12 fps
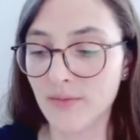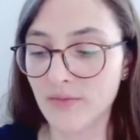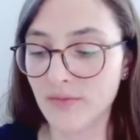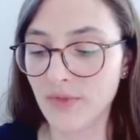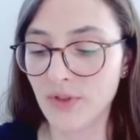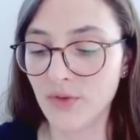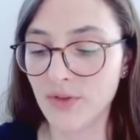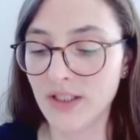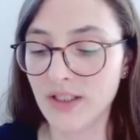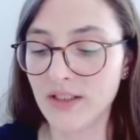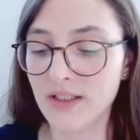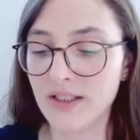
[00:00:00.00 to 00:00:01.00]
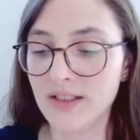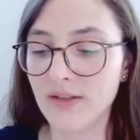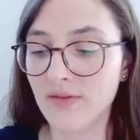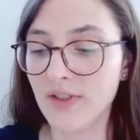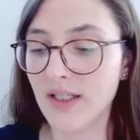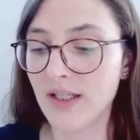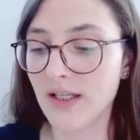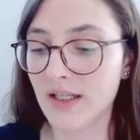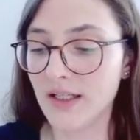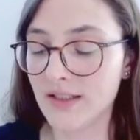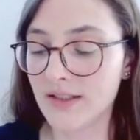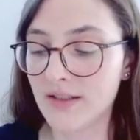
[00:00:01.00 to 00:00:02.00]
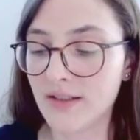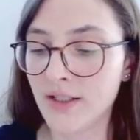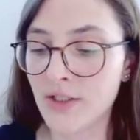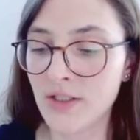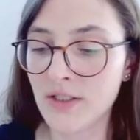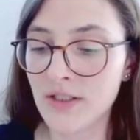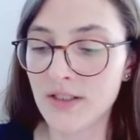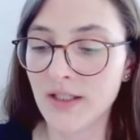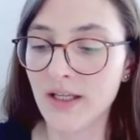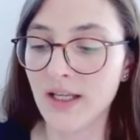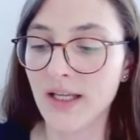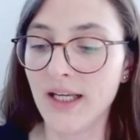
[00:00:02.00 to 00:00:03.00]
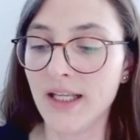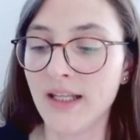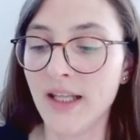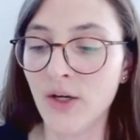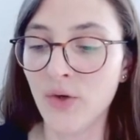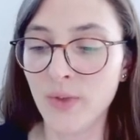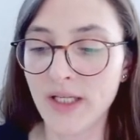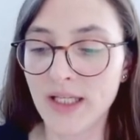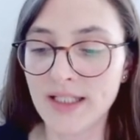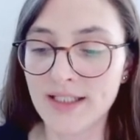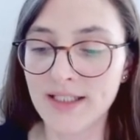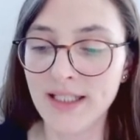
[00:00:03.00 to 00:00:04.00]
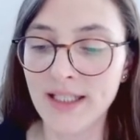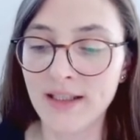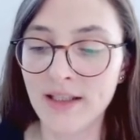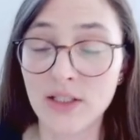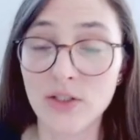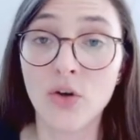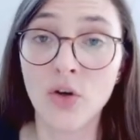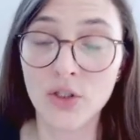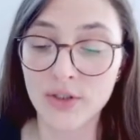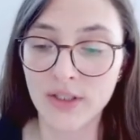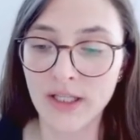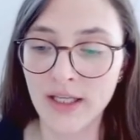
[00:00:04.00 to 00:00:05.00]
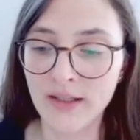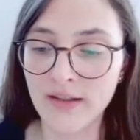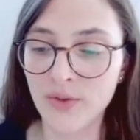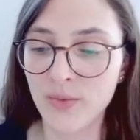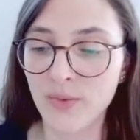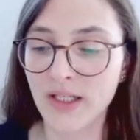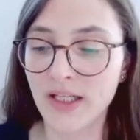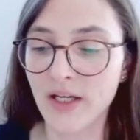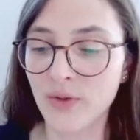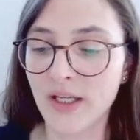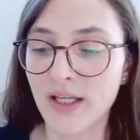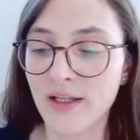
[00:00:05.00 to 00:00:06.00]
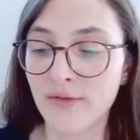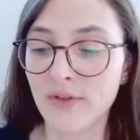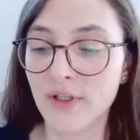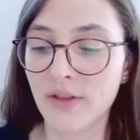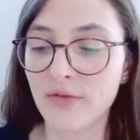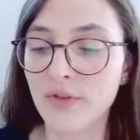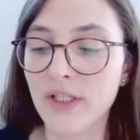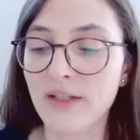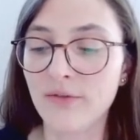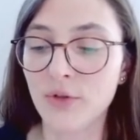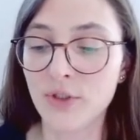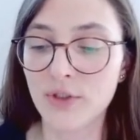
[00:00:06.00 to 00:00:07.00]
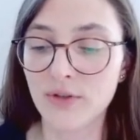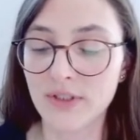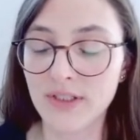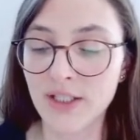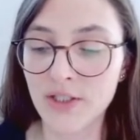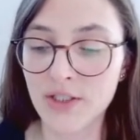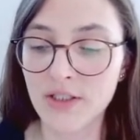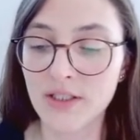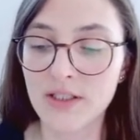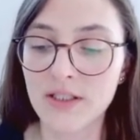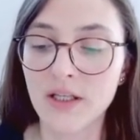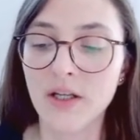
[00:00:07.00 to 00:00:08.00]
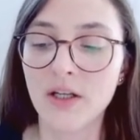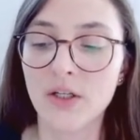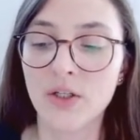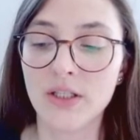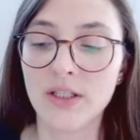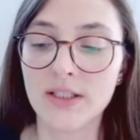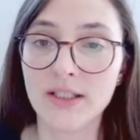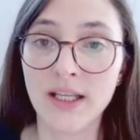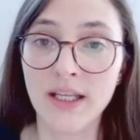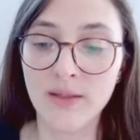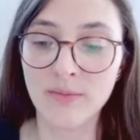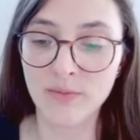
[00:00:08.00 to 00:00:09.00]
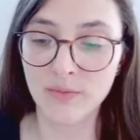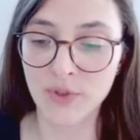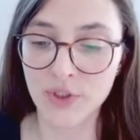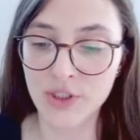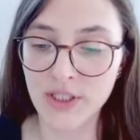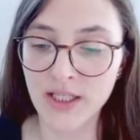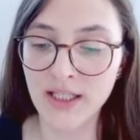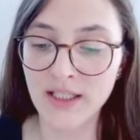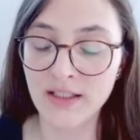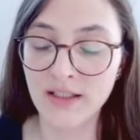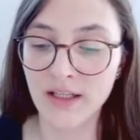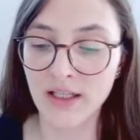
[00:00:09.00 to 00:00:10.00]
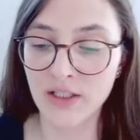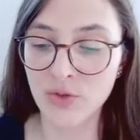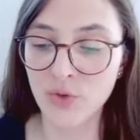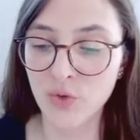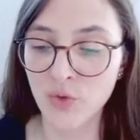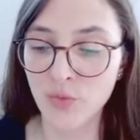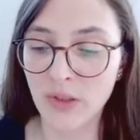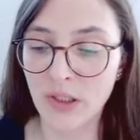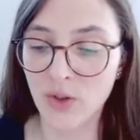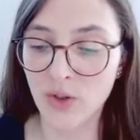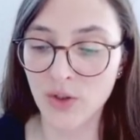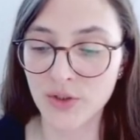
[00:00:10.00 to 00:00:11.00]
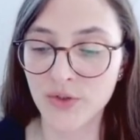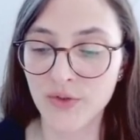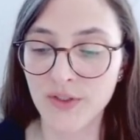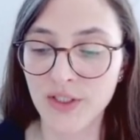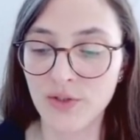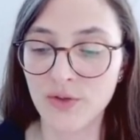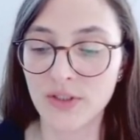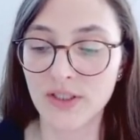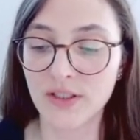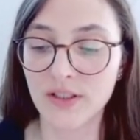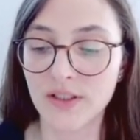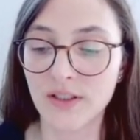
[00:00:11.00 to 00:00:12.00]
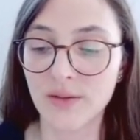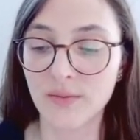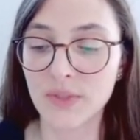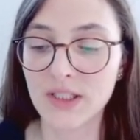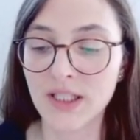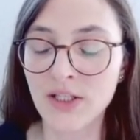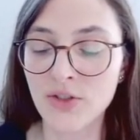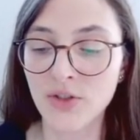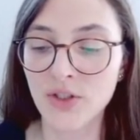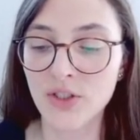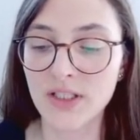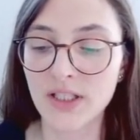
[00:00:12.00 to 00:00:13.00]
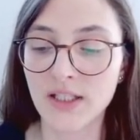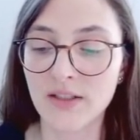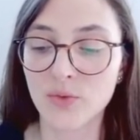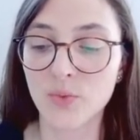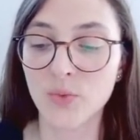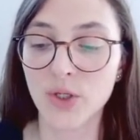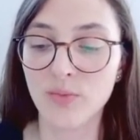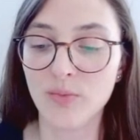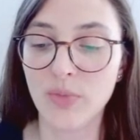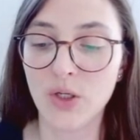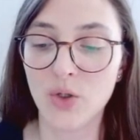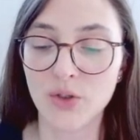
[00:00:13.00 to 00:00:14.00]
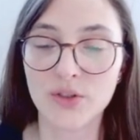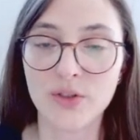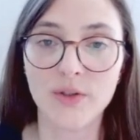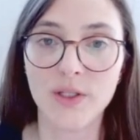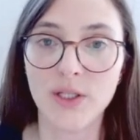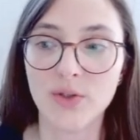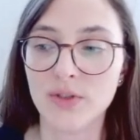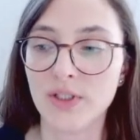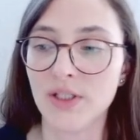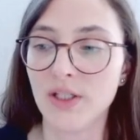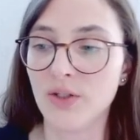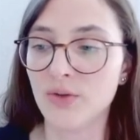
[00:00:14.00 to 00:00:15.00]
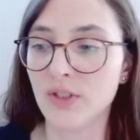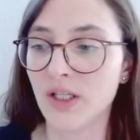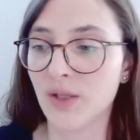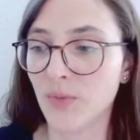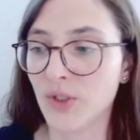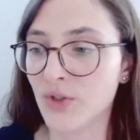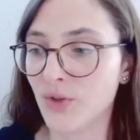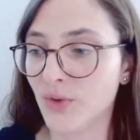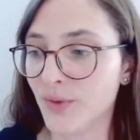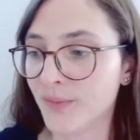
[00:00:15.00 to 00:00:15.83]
using DCV list sessions. And now we can see that altogether we now have 3 virtual sessions on the same machine. 2 belong to the user CentOS and 1 belongs to the user number 2.